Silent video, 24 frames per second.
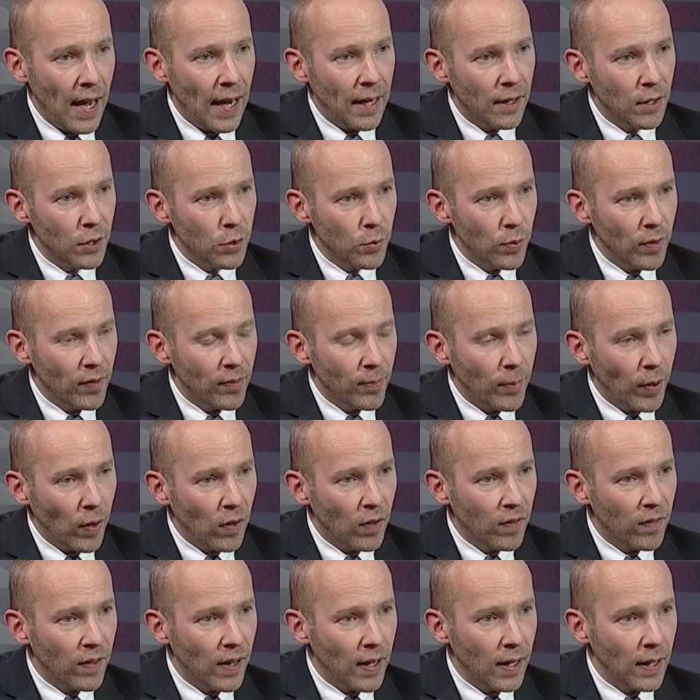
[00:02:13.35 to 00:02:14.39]
And the SWIFT
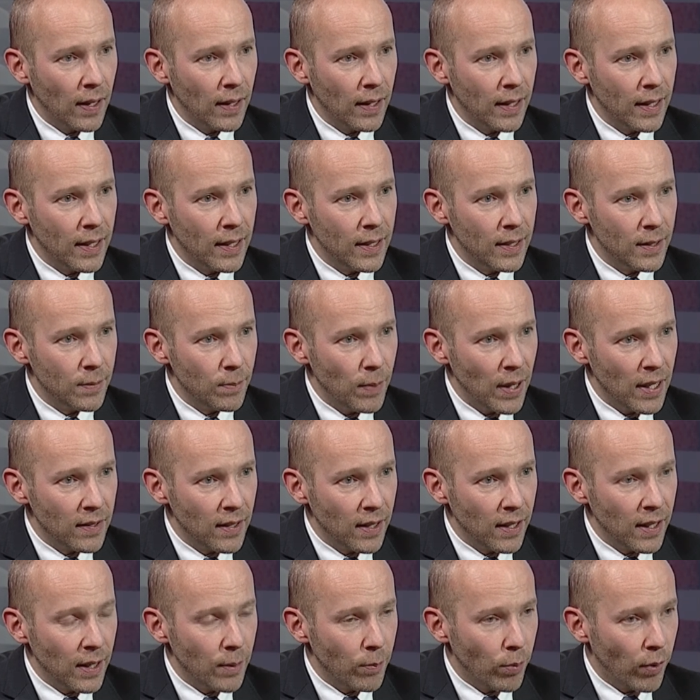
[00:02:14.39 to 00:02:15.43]
profile is
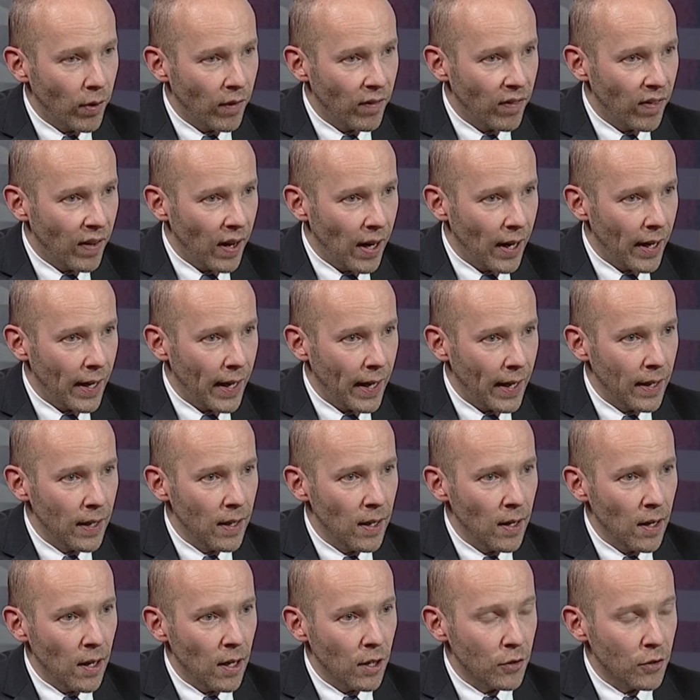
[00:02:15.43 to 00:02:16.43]
basically providing